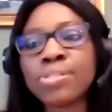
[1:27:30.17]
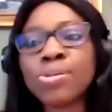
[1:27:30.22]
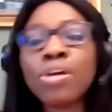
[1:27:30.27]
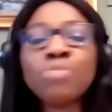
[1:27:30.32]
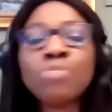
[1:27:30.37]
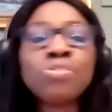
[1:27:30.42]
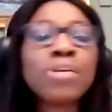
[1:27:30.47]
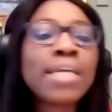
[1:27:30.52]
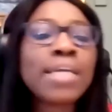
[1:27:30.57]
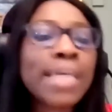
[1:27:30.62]

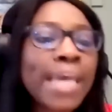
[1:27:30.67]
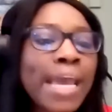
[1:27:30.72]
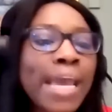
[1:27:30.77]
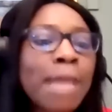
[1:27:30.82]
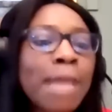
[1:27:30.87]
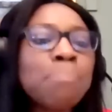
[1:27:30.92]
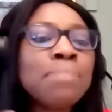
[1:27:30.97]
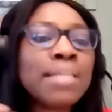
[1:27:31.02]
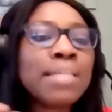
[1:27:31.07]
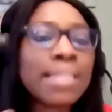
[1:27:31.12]
So if you
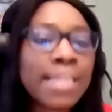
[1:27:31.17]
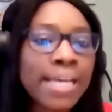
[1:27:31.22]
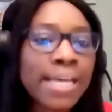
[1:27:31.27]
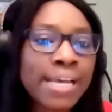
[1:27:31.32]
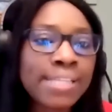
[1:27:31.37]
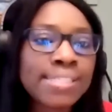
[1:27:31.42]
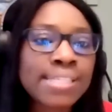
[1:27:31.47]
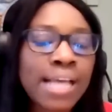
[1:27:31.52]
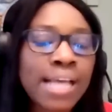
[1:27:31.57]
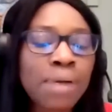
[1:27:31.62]
came
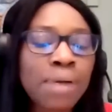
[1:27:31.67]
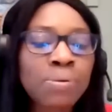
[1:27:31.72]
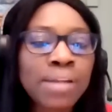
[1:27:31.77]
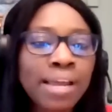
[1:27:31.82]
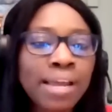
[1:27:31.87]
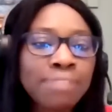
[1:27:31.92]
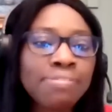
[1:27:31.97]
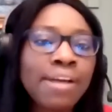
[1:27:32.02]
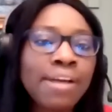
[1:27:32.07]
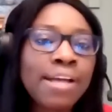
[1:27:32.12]
late, I
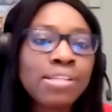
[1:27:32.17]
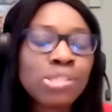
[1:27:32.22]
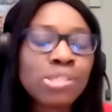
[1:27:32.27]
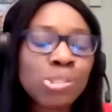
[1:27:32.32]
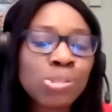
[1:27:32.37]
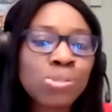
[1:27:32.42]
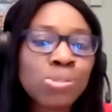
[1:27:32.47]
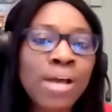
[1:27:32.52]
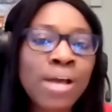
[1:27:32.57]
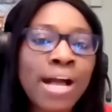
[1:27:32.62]
would
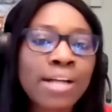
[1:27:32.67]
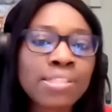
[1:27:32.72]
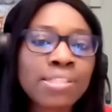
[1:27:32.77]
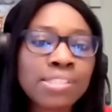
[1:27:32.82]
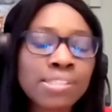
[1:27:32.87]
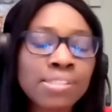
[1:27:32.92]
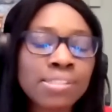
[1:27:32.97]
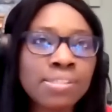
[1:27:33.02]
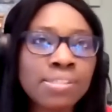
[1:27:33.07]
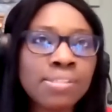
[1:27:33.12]
advise you to
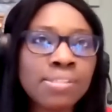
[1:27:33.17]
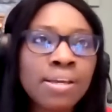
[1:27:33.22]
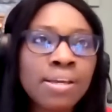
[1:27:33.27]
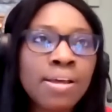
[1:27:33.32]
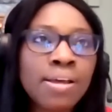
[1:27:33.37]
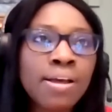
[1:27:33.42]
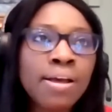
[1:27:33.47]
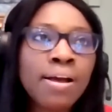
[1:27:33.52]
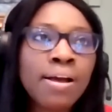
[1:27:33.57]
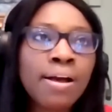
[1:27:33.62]
actually